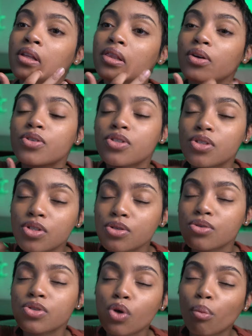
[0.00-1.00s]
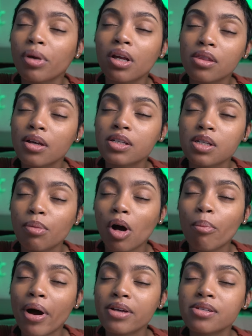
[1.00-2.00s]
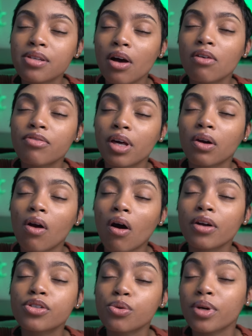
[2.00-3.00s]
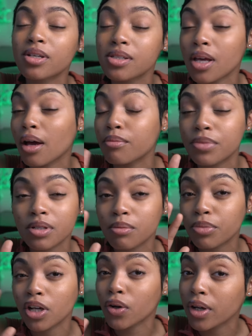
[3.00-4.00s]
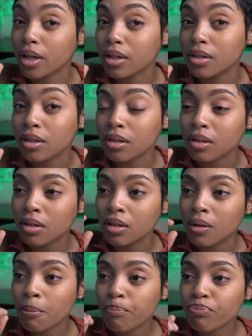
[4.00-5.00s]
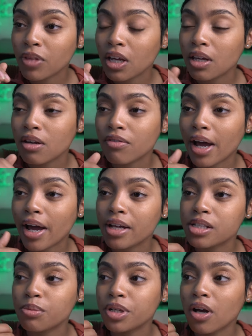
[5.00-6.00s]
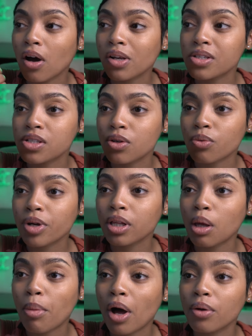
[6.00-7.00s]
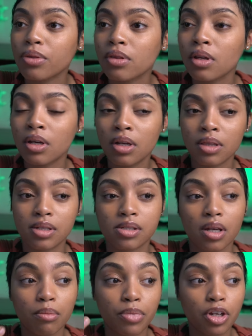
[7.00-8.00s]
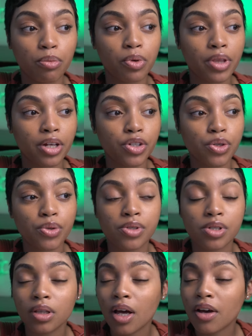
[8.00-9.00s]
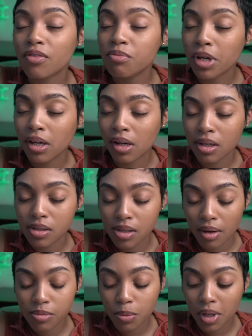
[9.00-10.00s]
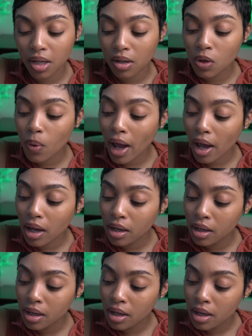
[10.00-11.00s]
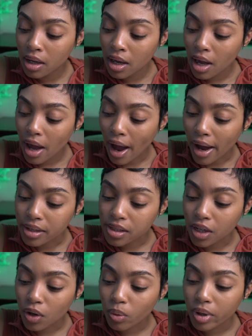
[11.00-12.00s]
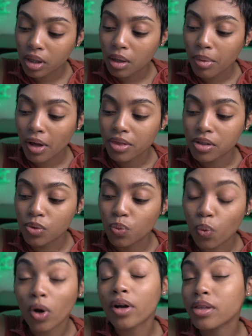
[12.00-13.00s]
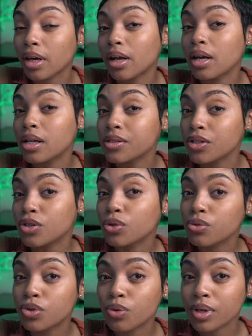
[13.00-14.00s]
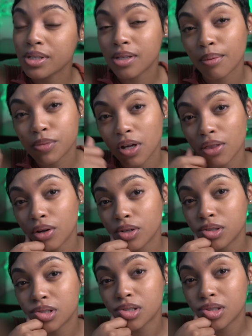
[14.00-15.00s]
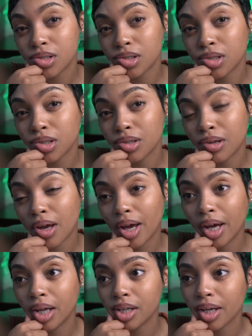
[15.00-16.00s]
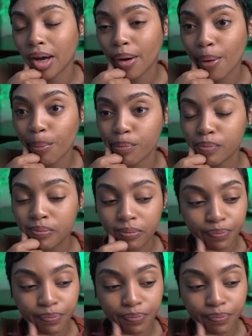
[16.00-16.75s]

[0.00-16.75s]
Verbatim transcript: There's still so many things about myself that are hard to accept, period. And had to be honest and real about the same people that choose to love me and accept me anyway, I had to get real about the work that I need to do to accept others. And um,